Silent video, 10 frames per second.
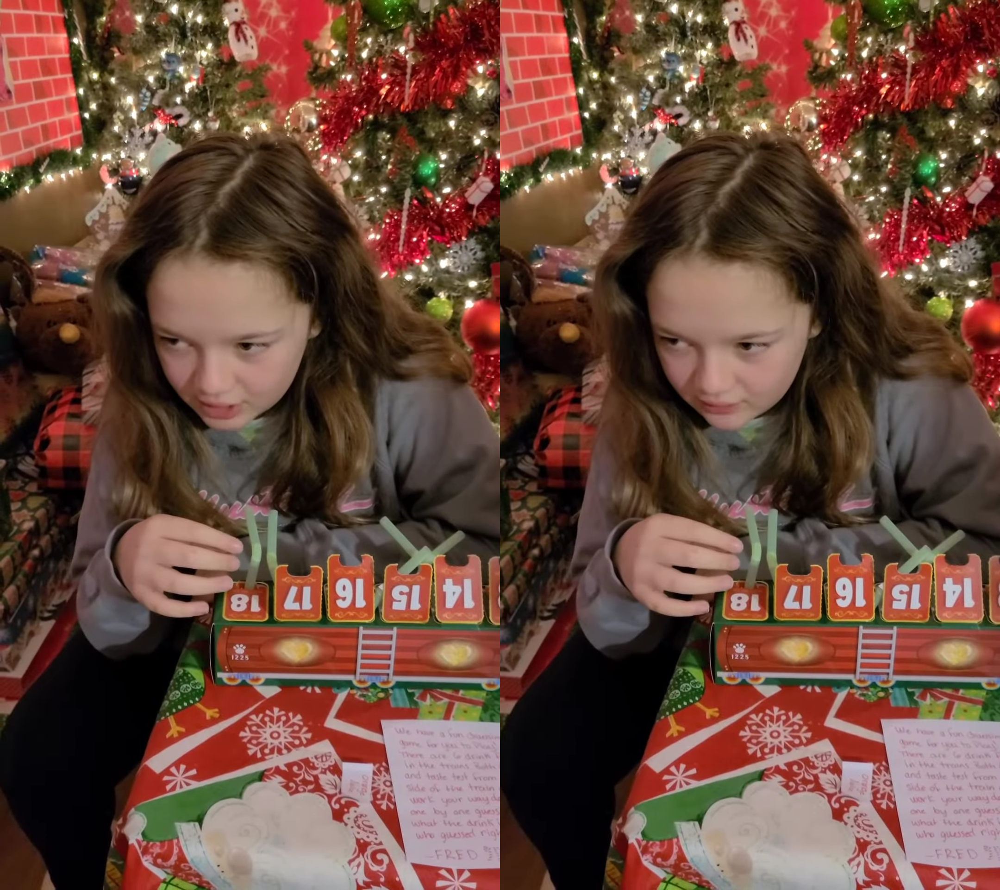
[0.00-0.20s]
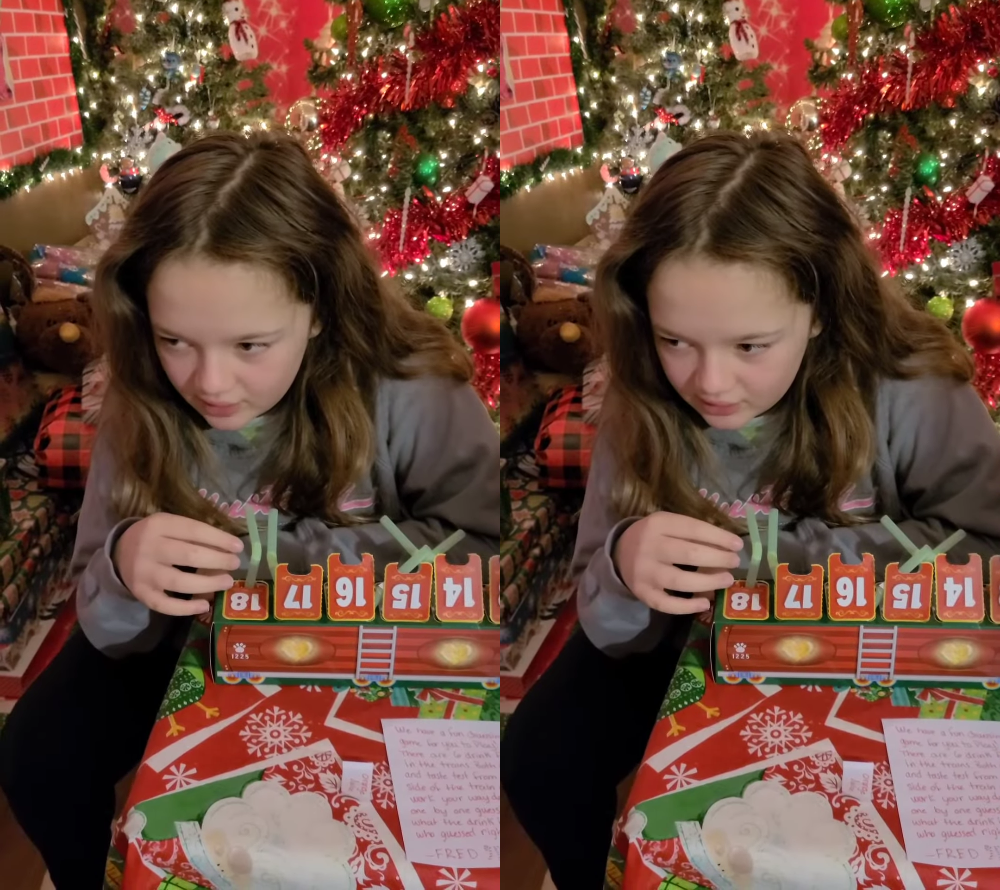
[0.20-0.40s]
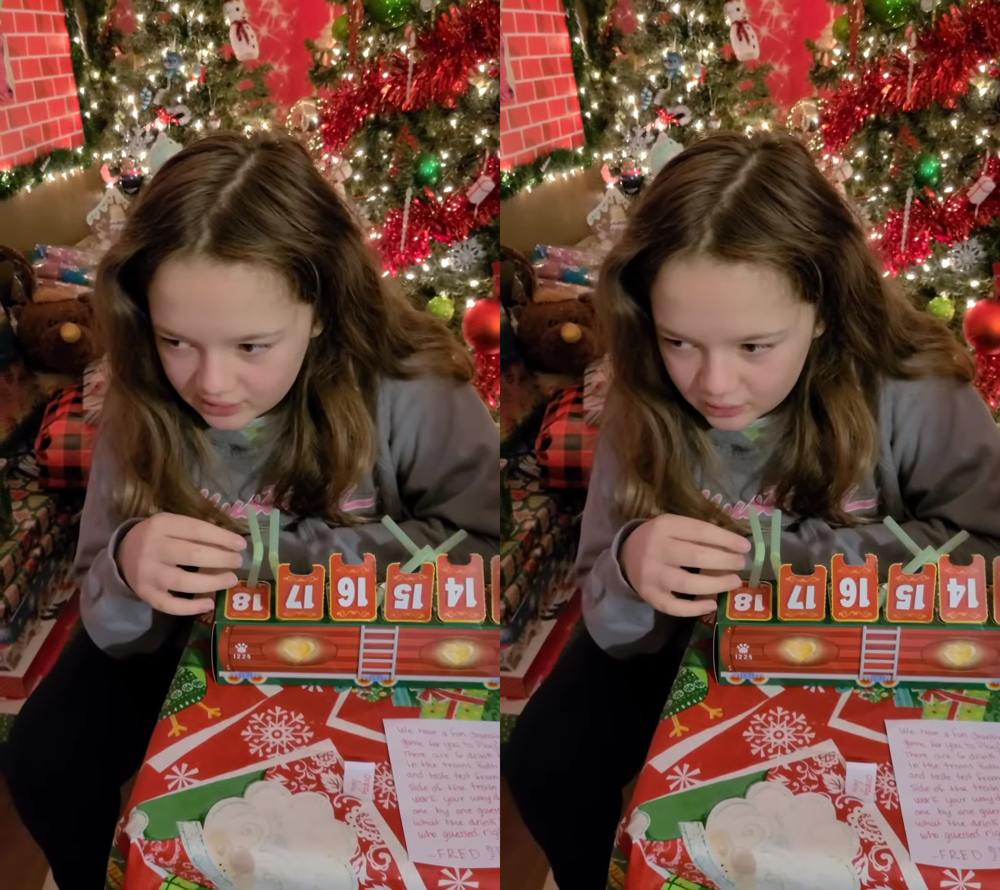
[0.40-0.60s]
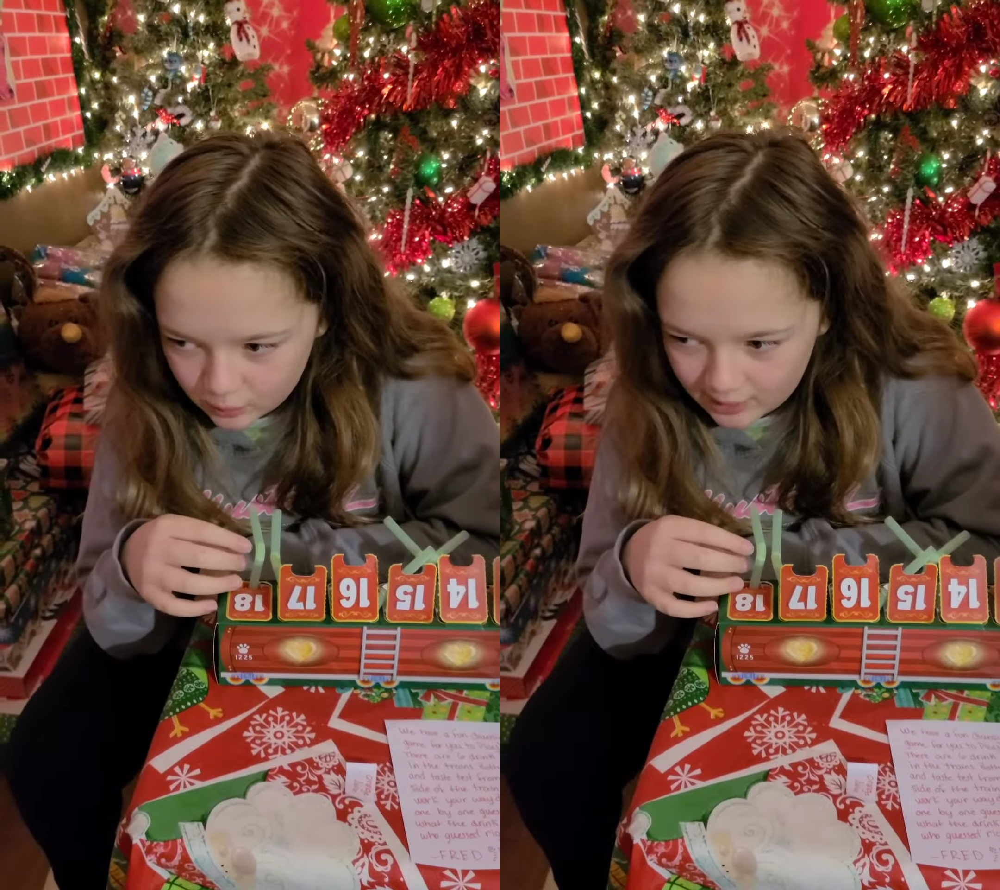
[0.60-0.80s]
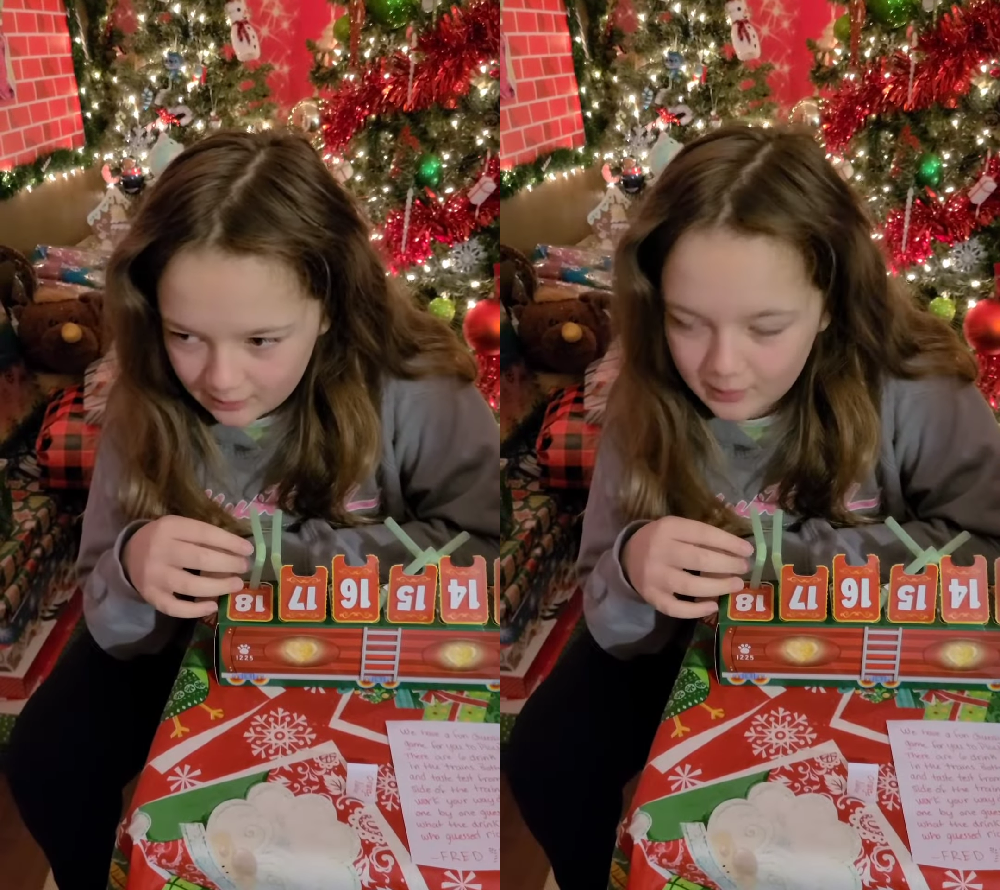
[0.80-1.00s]
Very
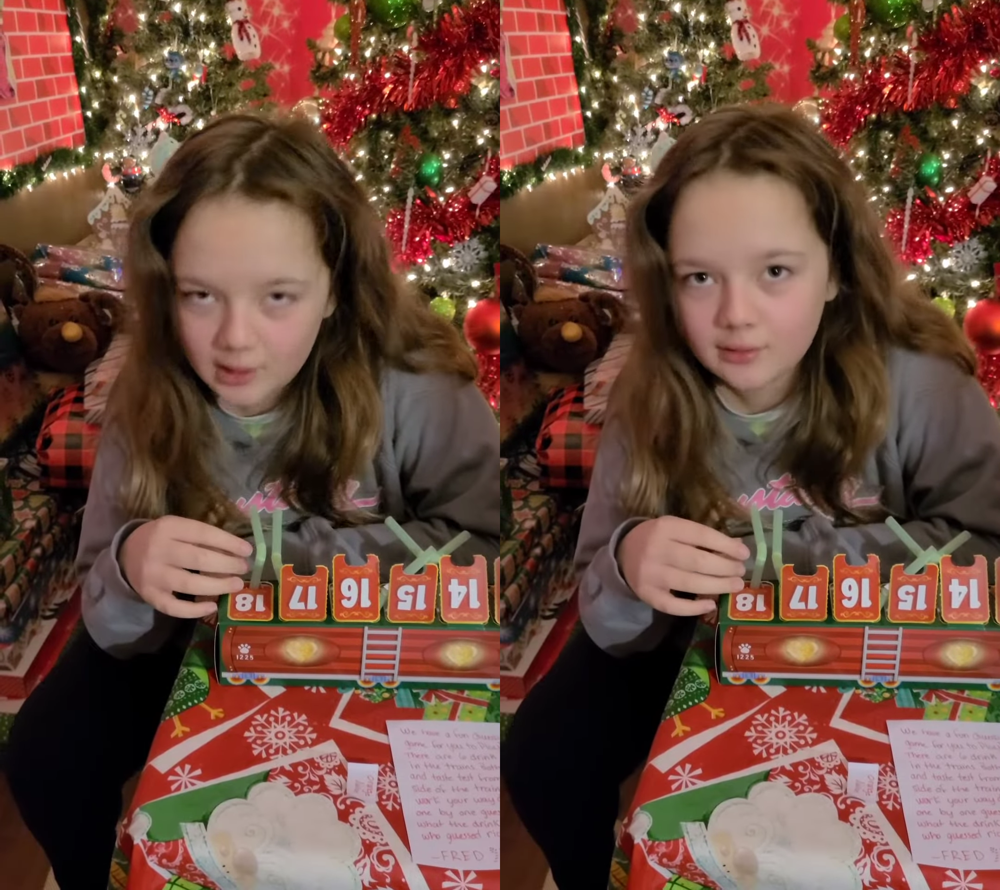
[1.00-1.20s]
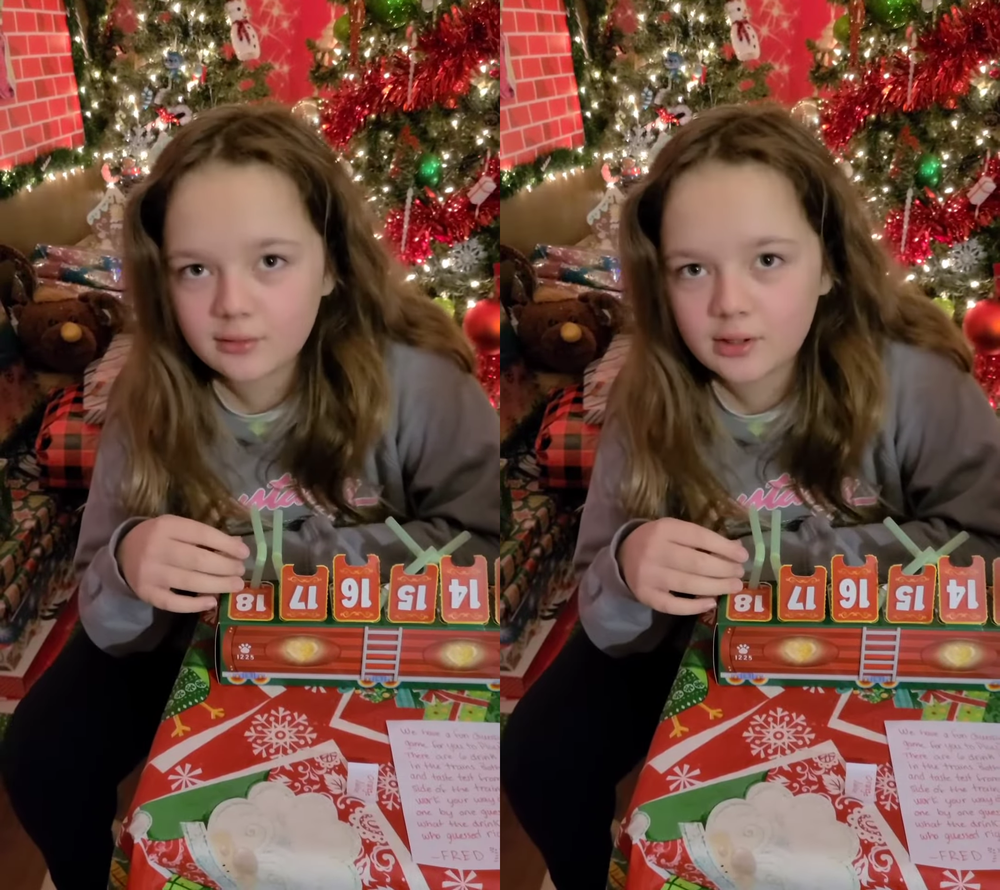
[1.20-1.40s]
sweet, but I don't